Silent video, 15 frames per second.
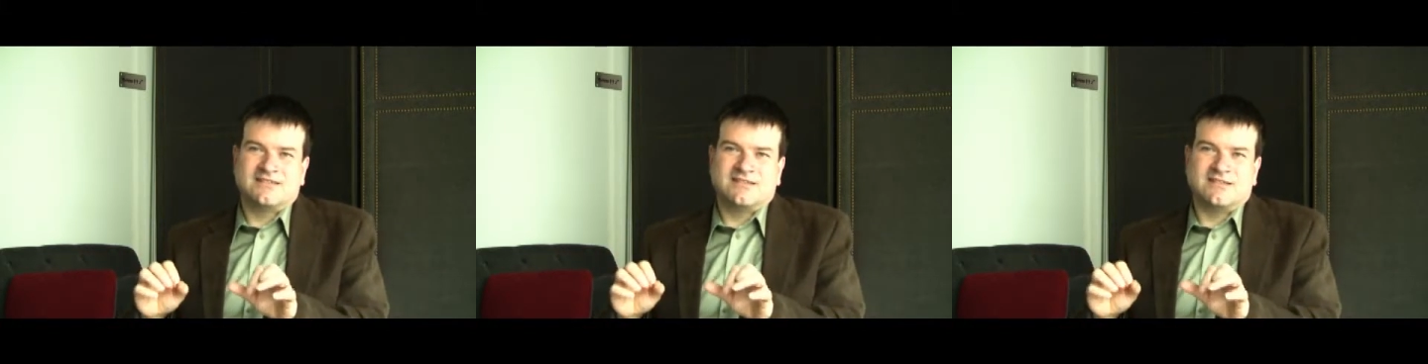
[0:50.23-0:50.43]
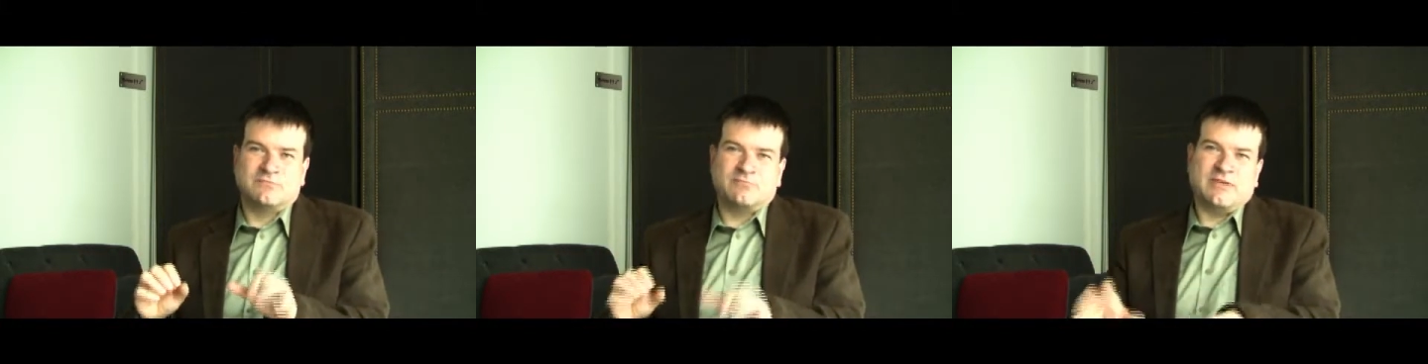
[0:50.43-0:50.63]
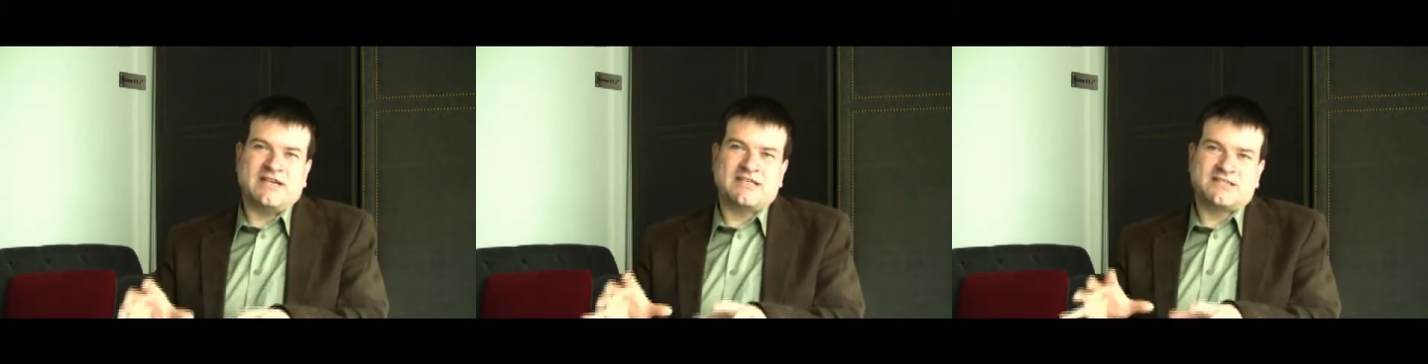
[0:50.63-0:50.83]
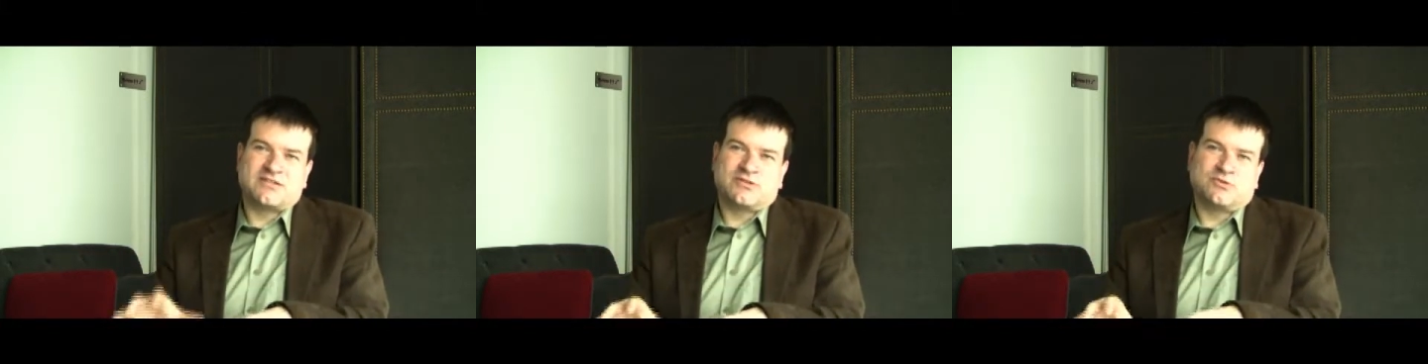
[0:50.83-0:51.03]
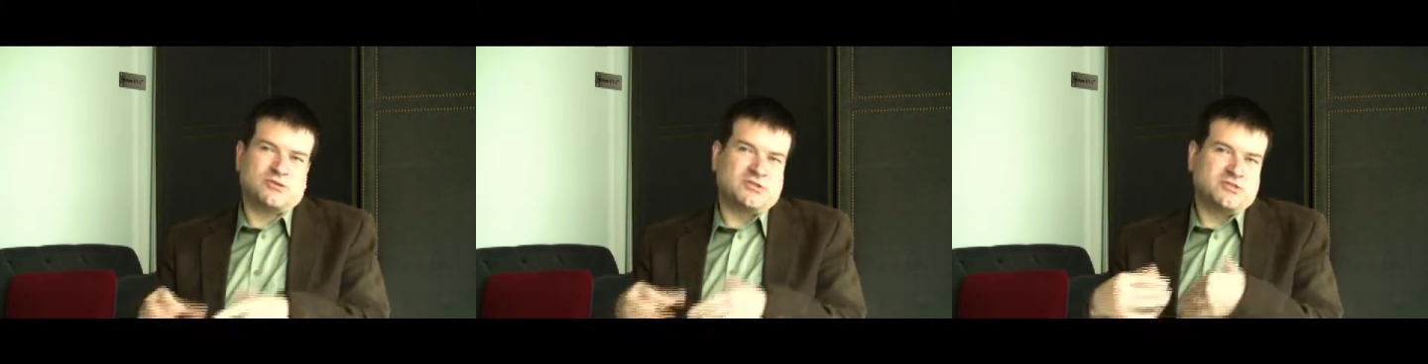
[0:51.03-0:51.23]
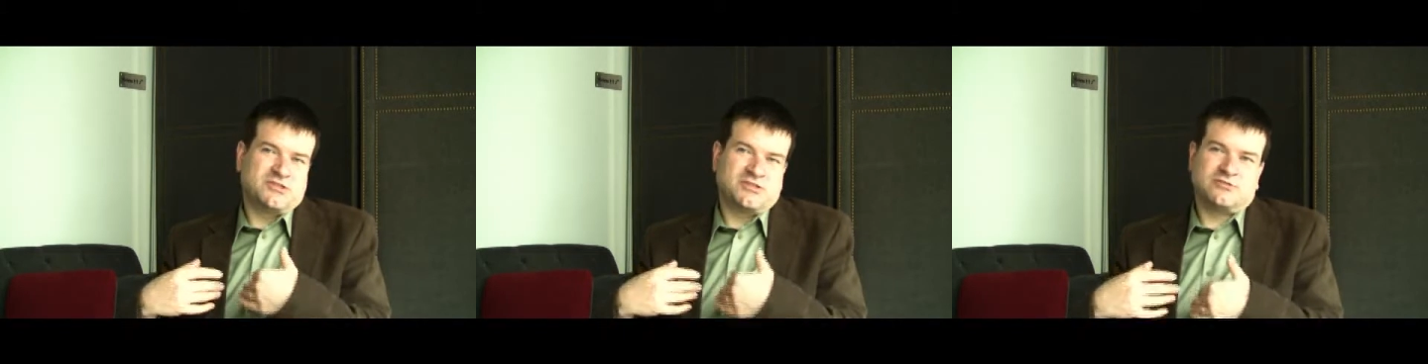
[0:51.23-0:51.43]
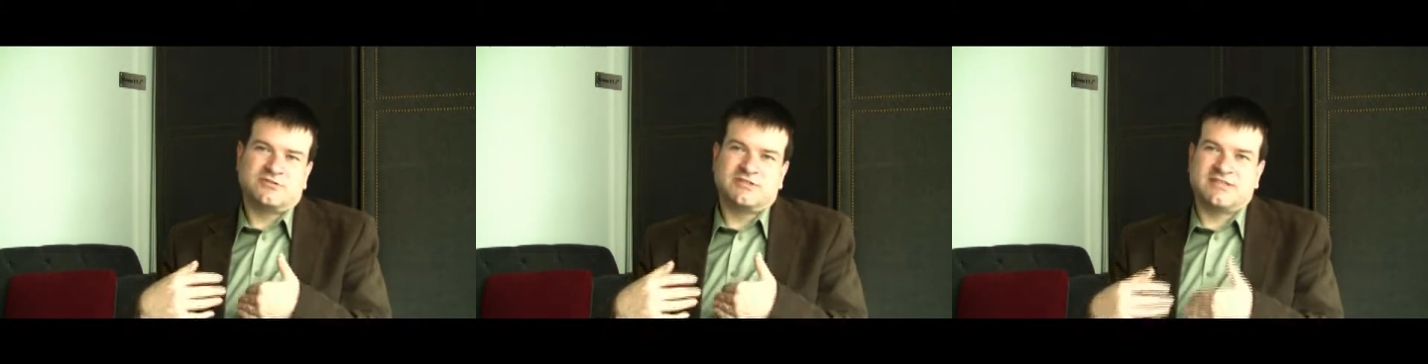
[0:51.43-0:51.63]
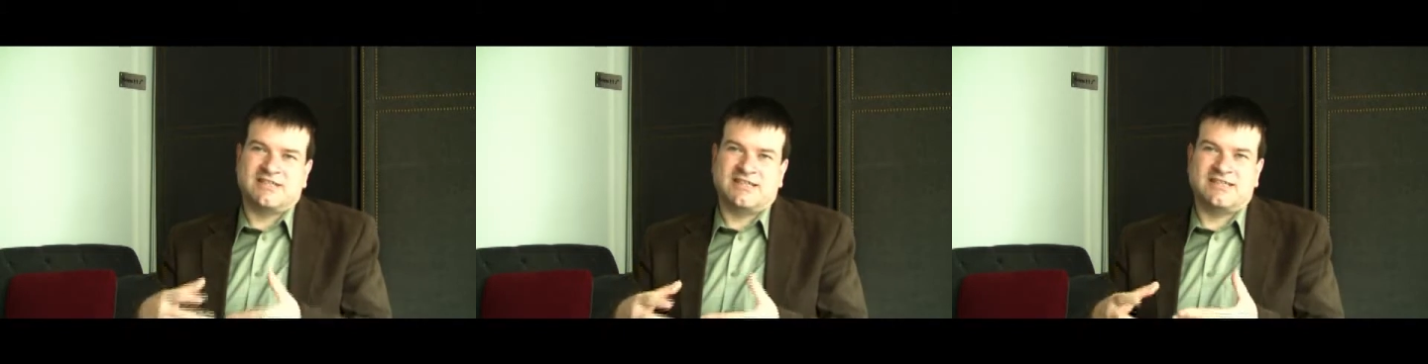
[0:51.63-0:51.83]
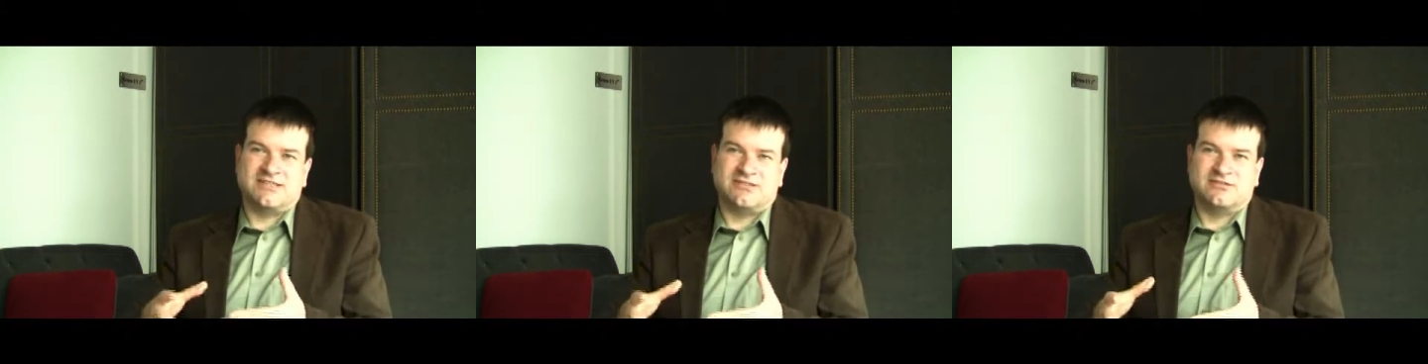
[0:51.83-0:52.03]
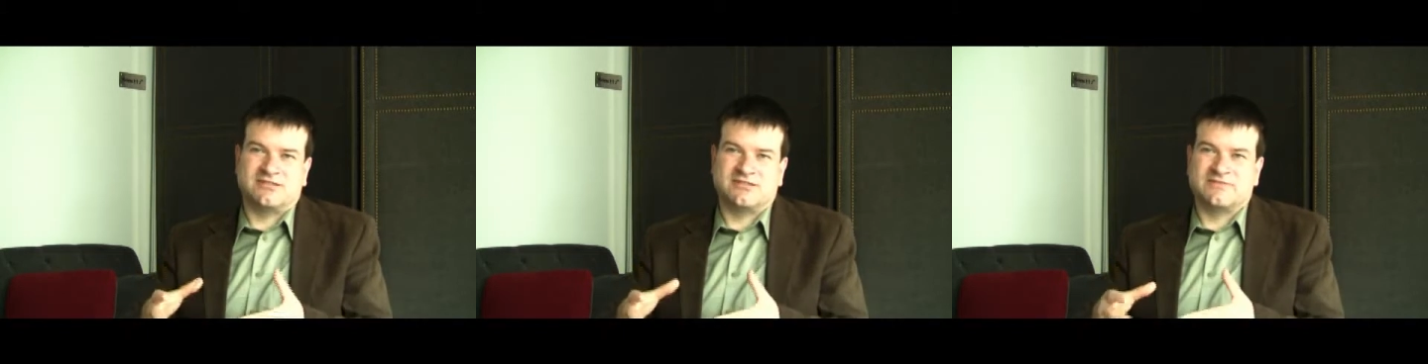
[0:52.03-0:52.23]
The best tool, the tool that I
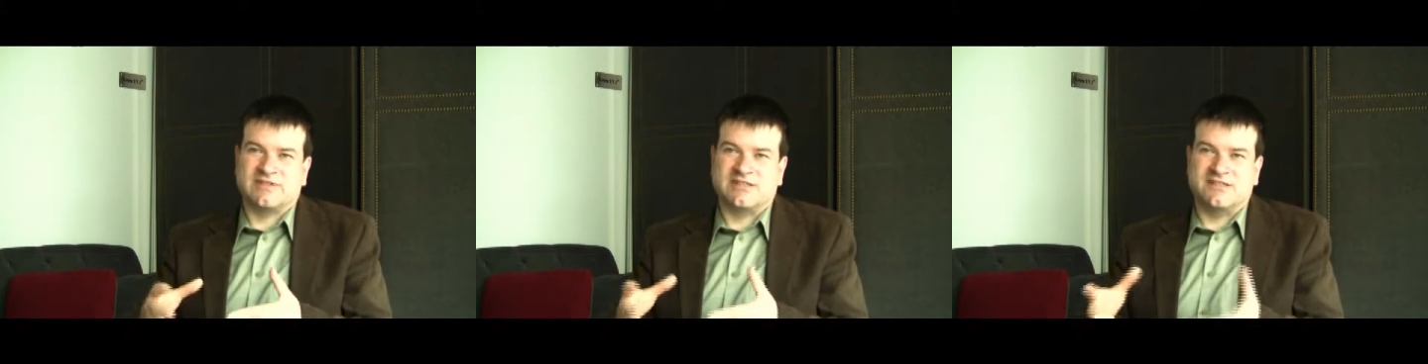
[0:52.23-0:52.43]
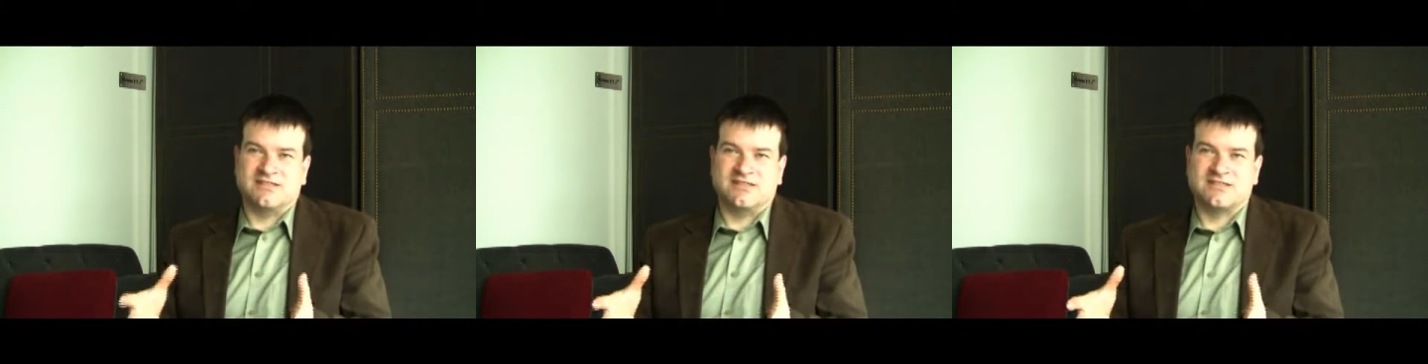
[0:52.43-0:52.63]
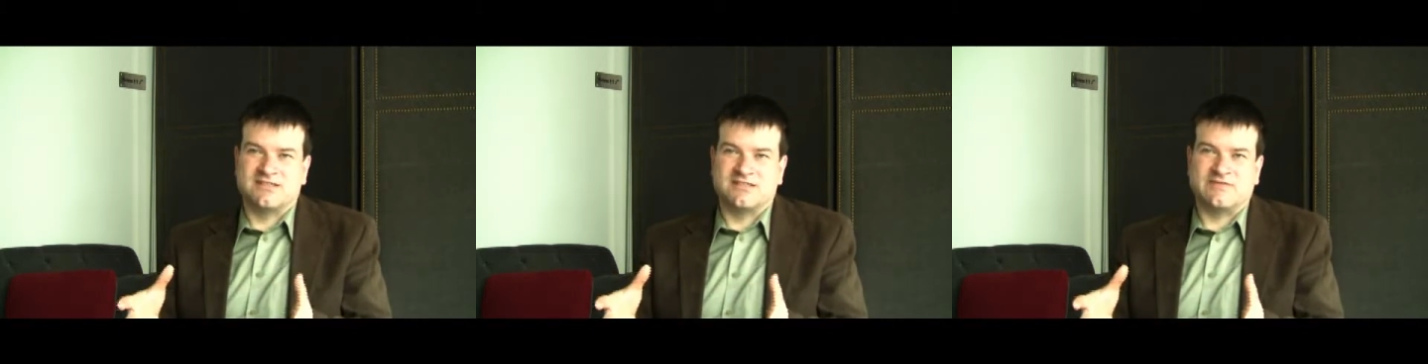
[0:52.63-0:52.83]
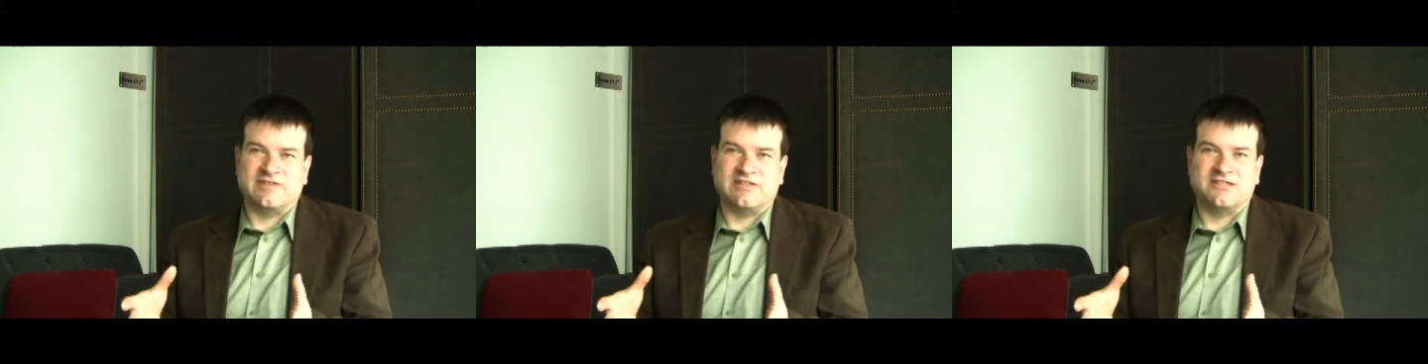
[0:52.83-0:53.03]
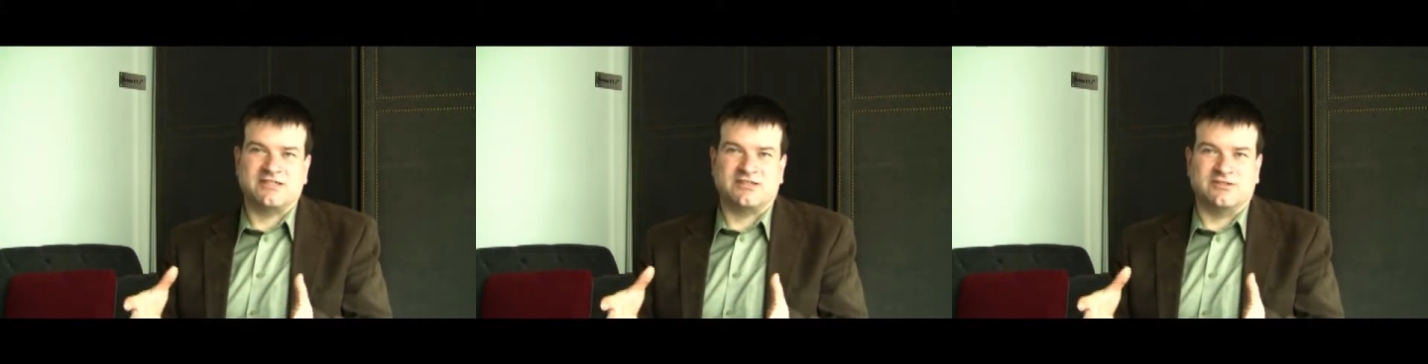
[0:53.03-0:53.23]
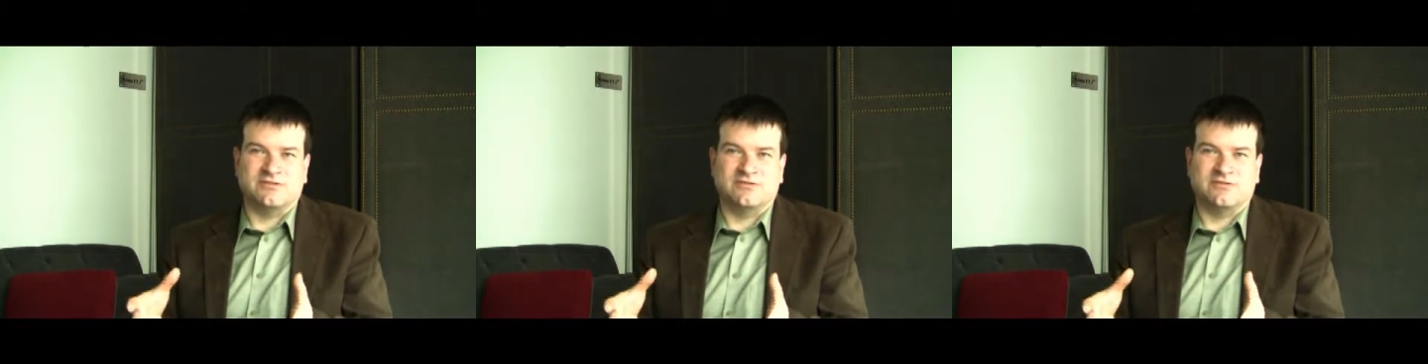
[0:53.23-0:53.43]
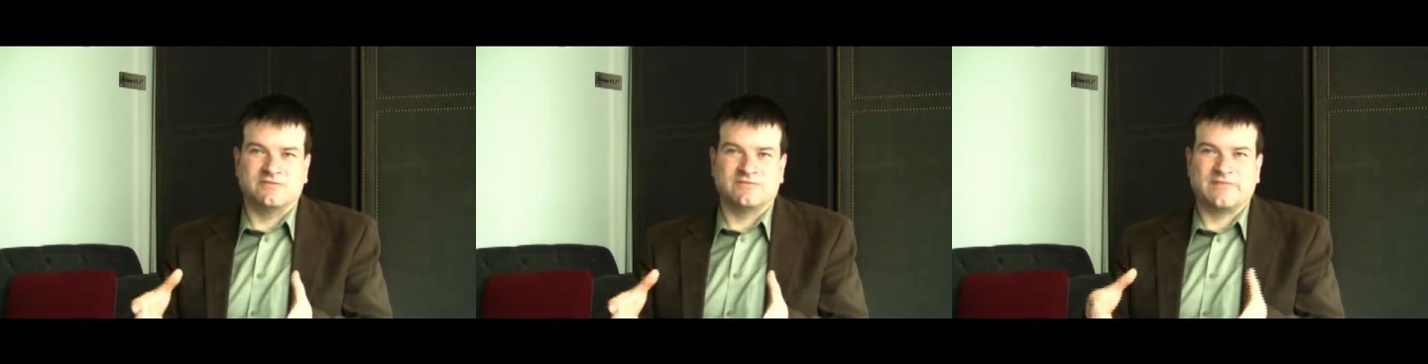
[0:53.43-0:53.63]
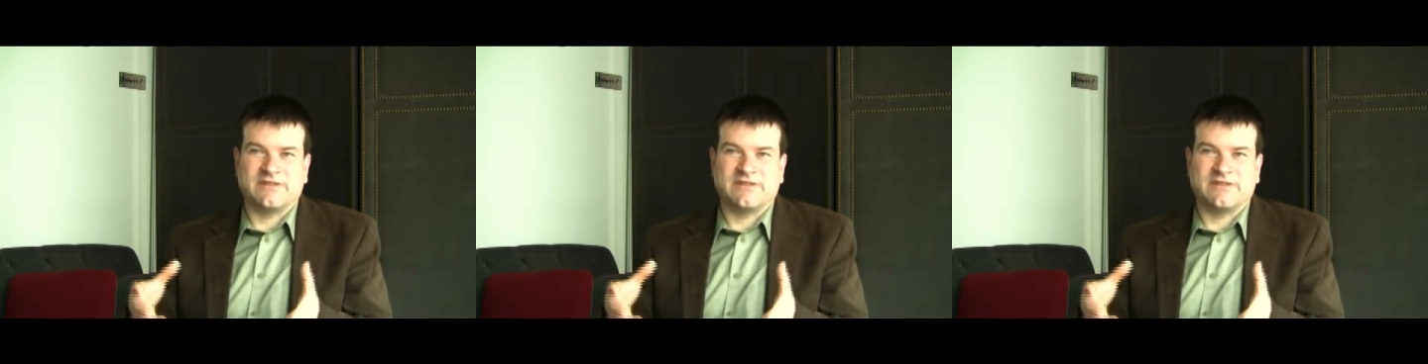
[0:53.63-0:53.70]
use to find this is vTune,